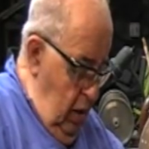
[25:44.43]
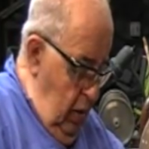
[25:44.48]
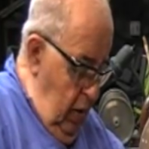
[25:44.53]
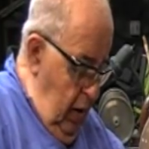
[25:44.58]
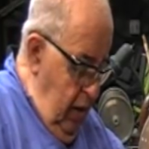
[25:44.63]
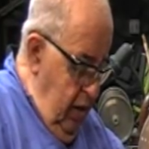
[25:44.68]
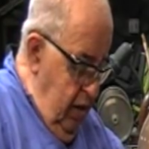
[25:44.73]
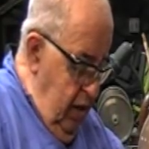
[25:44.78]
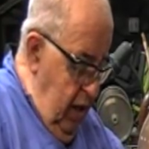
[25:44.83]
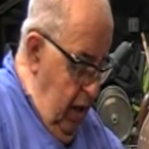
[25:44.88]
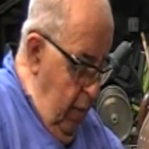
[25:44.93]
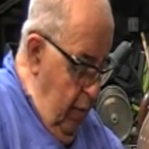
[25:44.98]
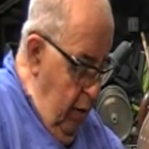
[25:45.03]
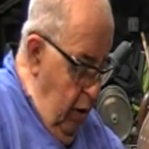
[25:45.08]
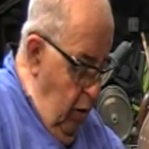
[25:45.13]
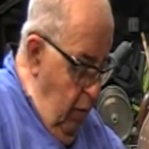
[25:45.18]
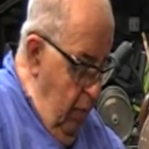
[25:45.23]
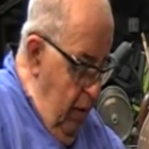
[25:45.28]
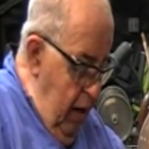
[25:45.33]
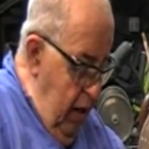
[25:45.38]
Right? It's a
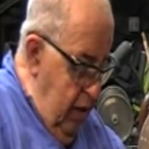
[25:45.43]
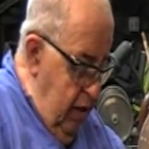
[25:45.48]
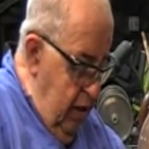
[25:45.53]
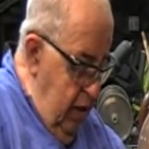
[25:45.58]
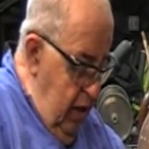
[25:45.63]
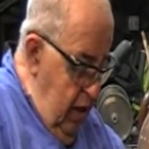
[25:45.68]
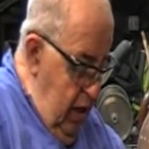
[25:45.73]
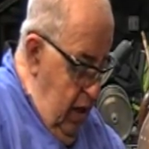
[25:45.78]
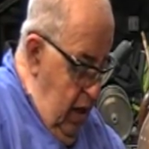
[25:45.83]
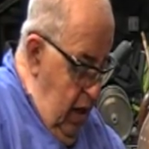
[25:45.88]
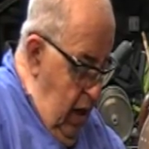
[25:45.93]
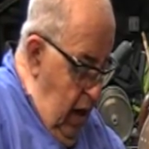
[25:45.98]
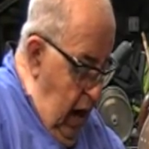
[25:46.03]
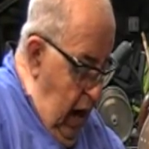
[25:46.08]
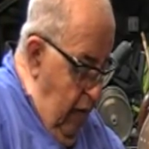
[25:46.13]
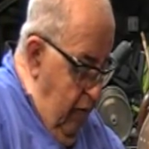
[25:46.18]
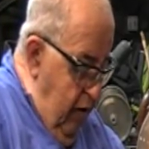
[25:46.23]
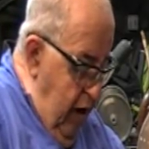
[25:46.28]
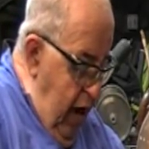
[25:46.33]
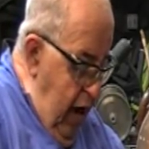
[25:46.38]
chemical mix.
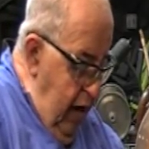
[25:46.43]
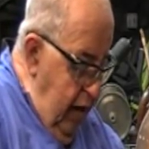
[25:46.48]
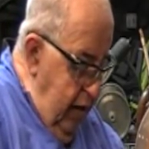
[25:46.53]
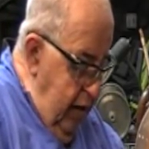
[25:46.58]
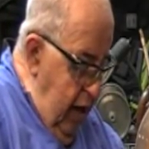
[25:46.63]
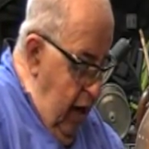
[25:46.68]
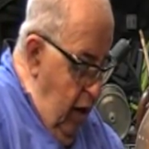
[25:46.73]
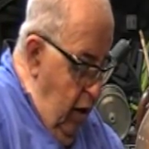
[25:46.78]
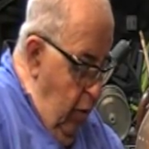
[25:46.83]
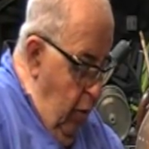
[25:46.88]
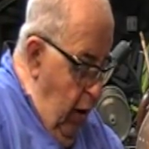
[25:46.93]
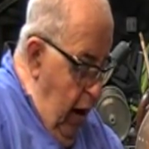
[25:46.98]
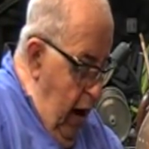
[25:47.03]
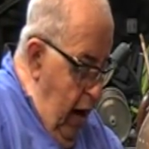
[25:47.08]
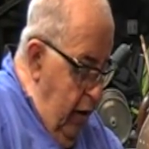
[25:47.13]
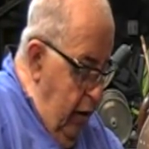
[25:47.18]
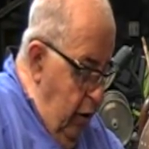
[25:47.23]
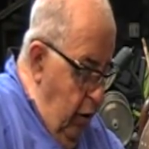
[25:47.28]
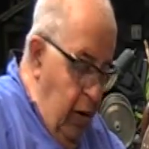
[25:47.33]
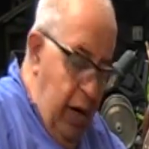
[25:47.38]
I've got it down the way.
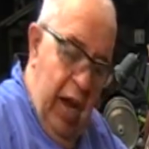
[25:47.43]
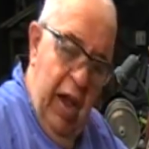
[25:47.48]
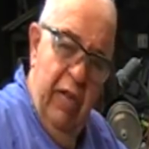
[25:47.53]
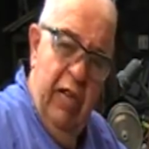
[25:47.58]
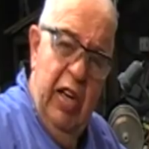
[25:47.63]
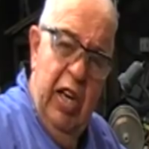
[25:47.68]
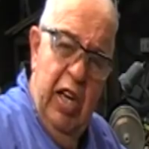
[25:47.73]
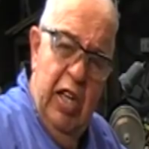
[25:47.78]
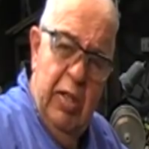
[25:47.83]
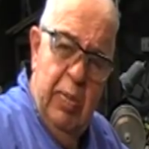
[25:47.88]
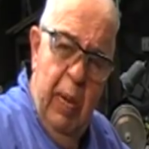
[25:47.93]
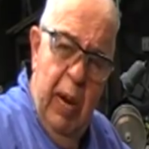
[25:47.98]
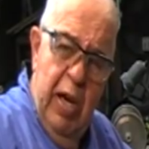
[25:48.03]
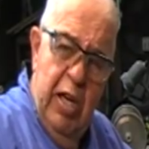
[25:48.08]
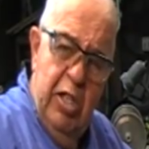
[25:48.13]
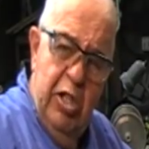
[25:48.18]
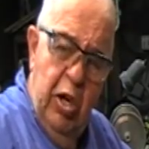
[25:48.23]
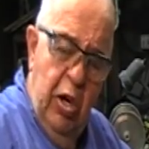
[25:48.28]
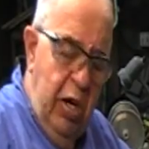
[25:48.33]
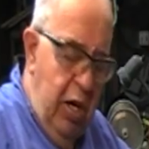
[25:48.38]
I don't have any
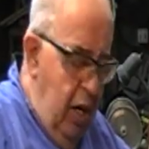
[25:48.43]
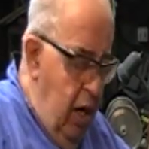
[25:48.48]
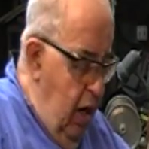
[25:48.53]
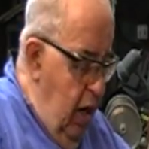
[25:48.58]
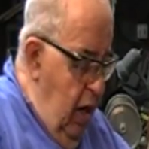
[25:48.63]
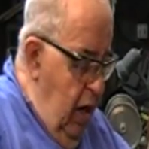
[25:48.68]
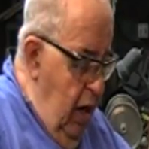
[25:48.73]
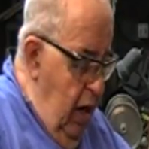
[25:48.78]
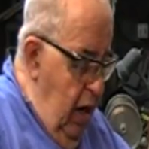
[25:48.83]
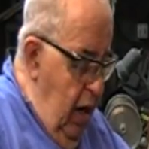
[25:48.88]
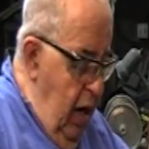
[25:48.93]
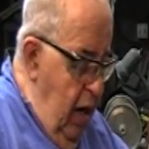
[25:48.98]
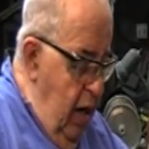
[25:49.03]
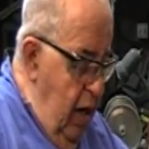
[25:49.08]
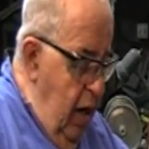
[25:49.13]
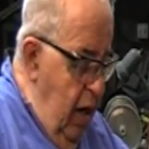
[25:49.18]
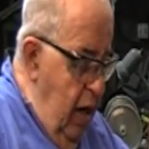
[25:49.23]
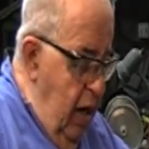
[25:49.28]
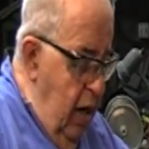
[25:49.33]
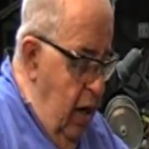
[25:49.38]
expansion,
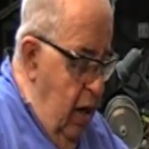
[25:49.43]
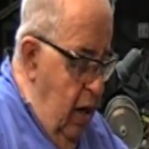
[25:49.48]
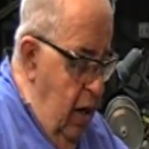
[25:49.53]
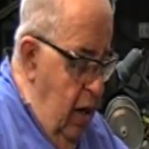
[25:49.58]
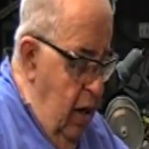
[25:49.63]
any, any